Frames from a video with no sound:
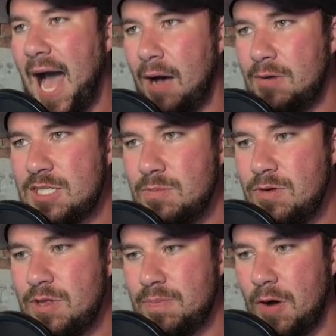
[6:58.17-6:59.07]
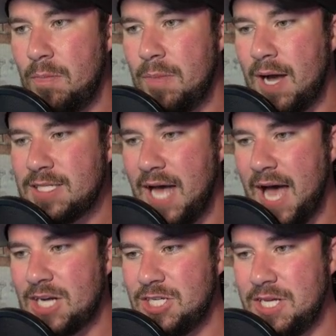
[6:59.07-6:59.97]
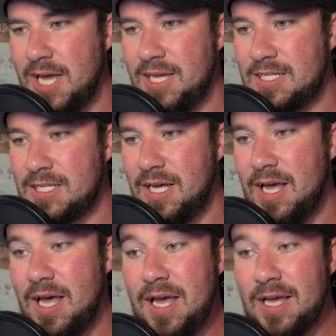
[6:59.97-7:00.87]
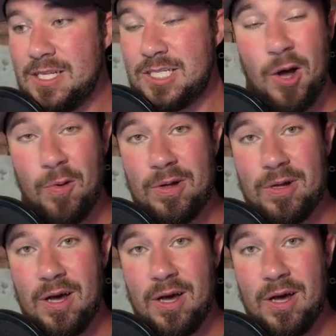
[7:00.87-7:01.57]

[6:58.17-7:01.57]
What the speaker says: how smooth the Pwnbox actually is. So